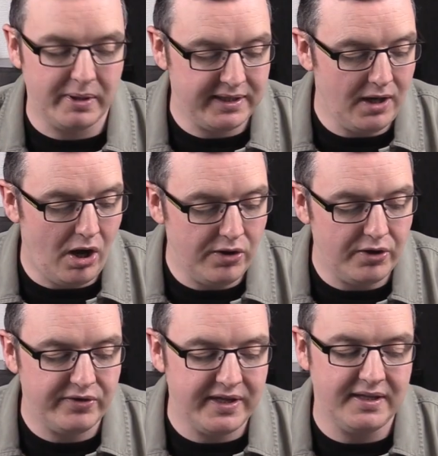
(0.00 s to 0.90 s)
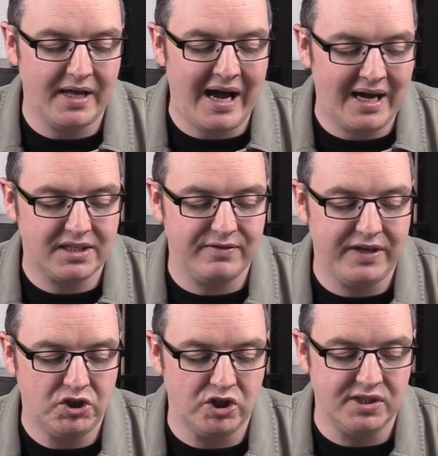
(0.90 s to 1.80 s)
but the other thing that
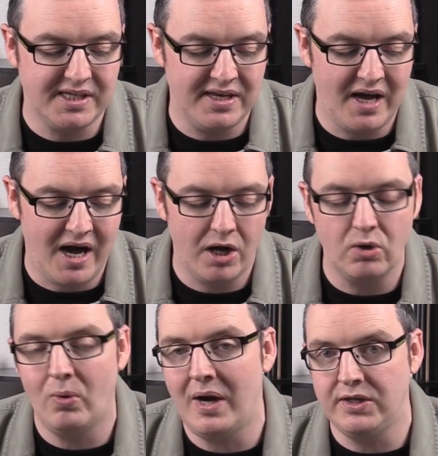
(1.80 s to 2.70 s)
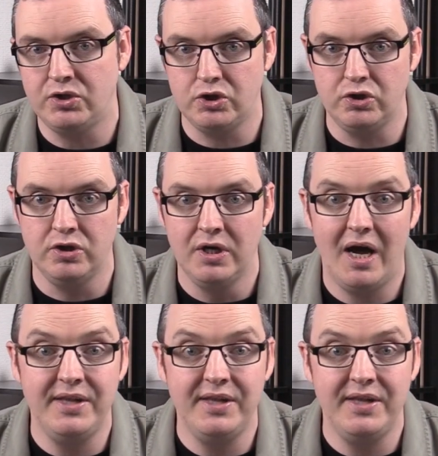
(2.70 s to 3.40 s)
activations and ROI do,